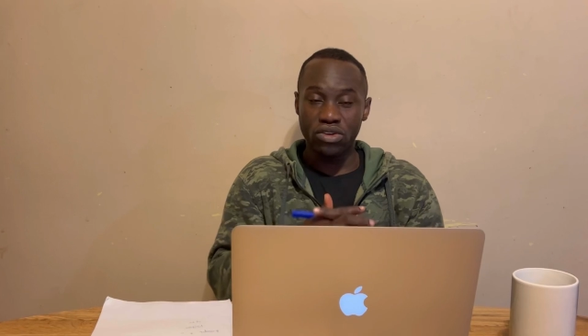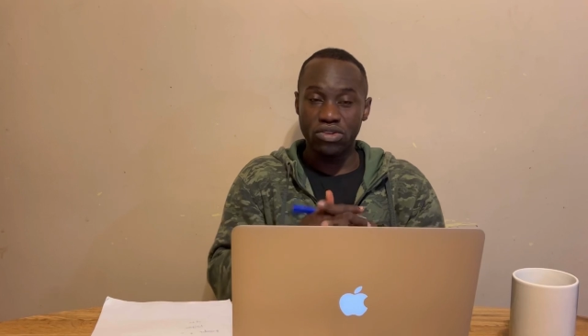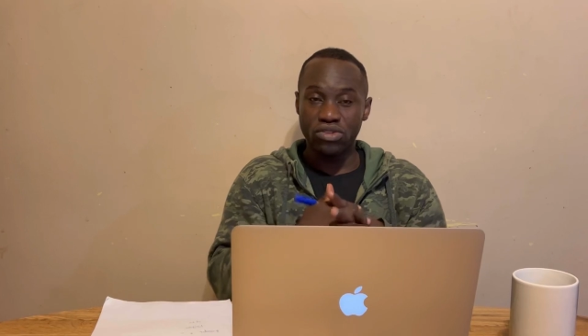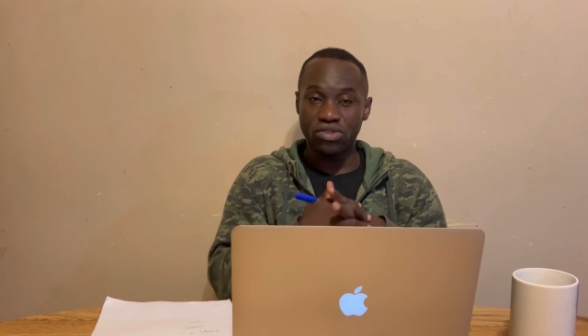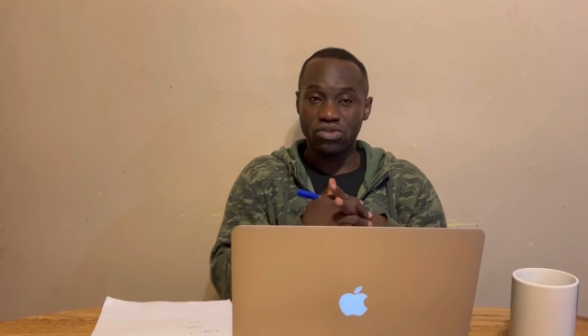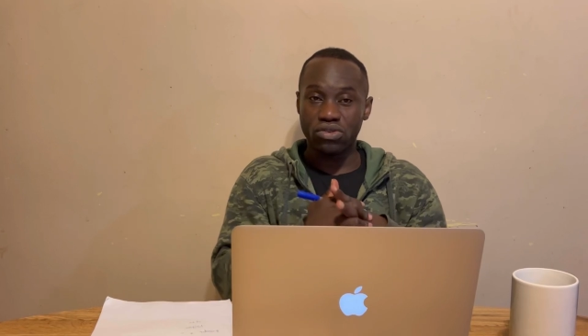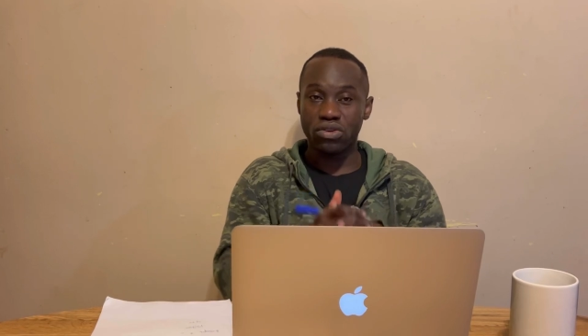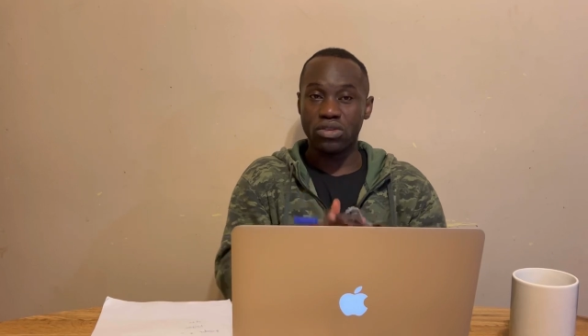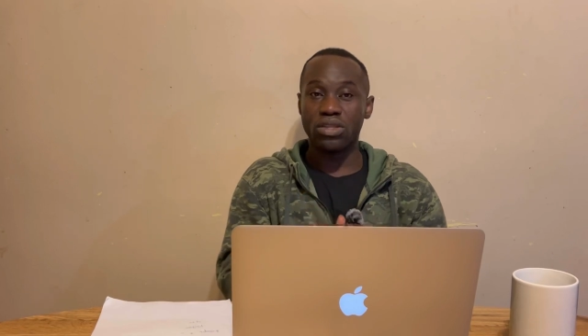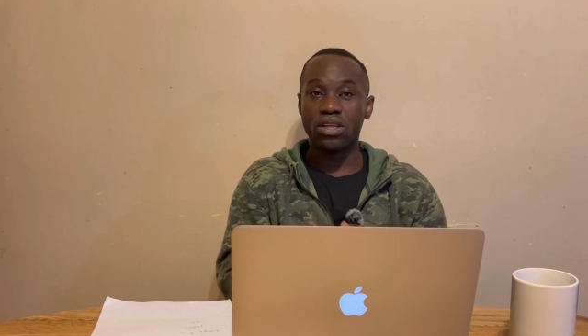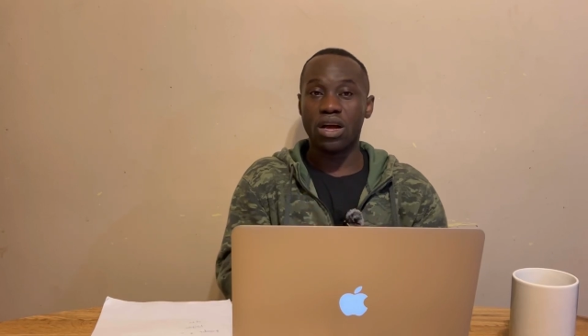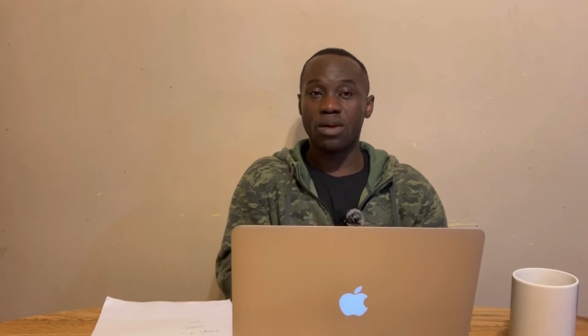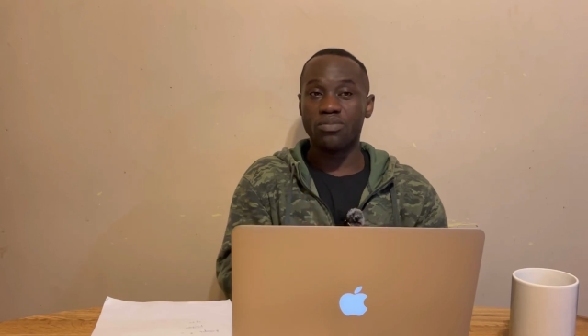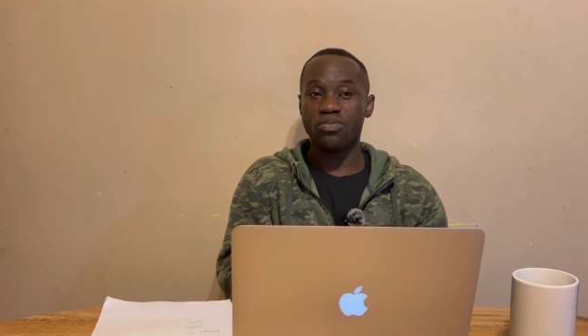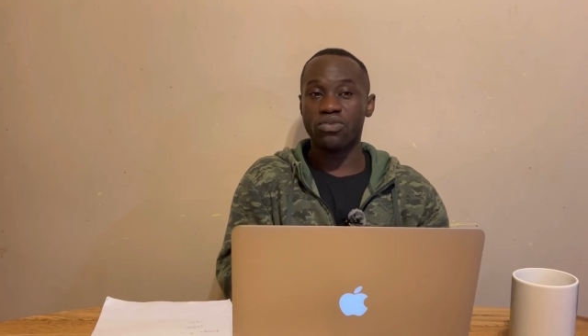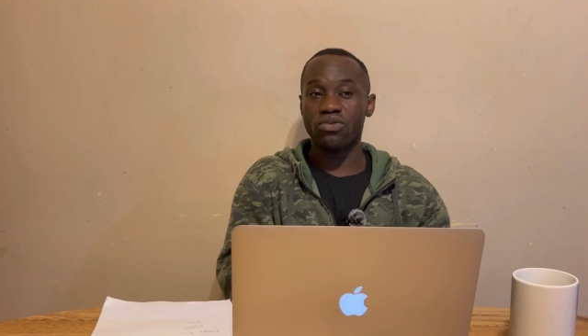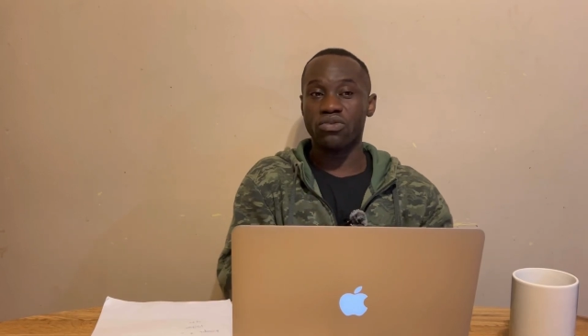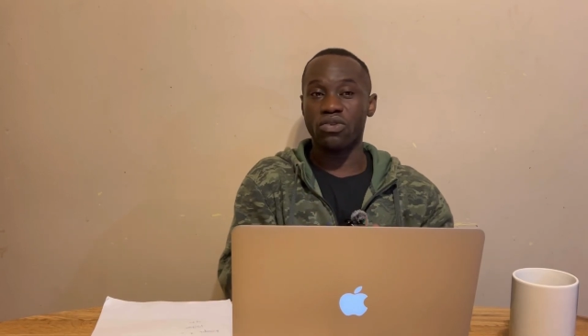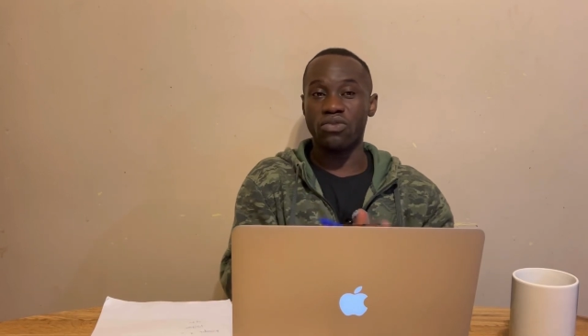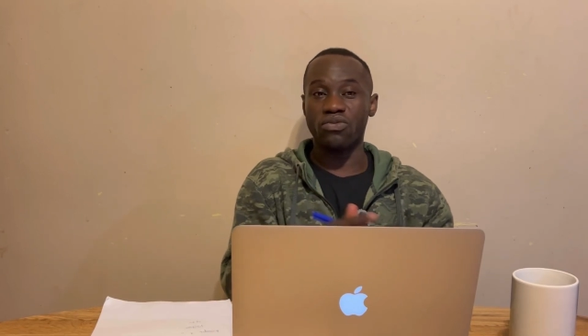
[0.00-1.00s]
showing that
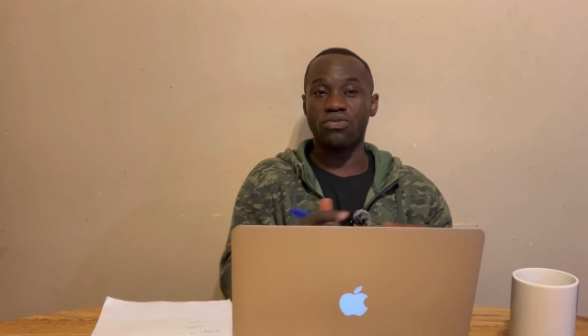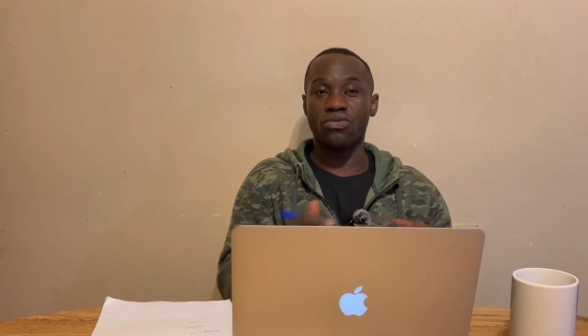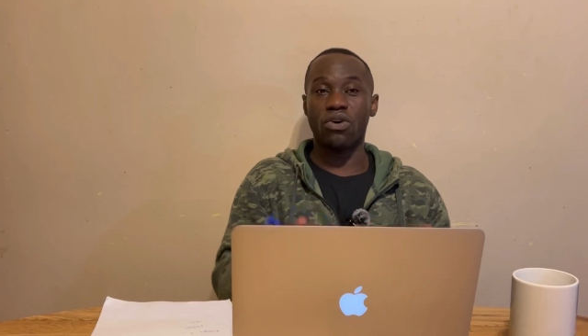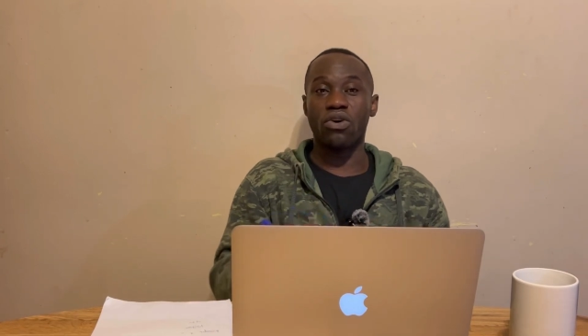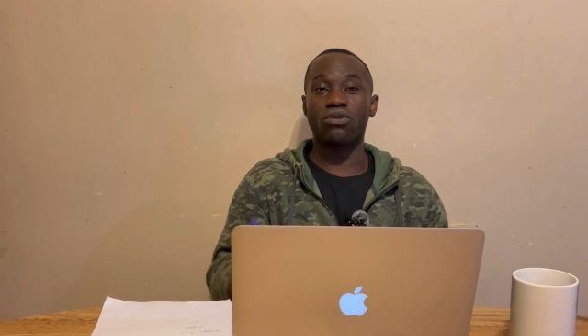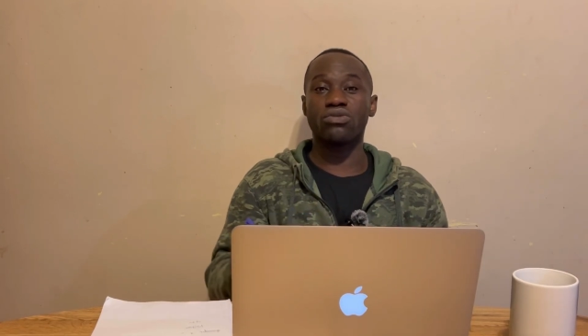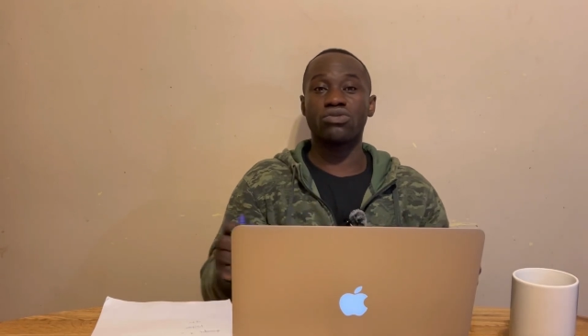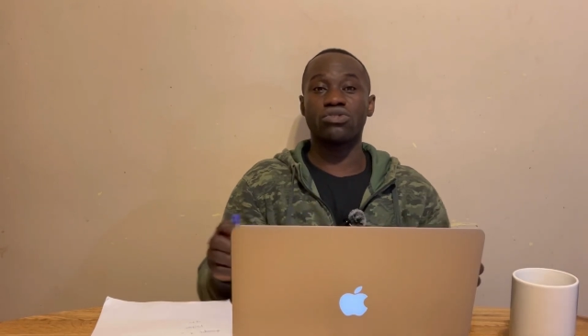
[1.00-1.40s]
proof of fund,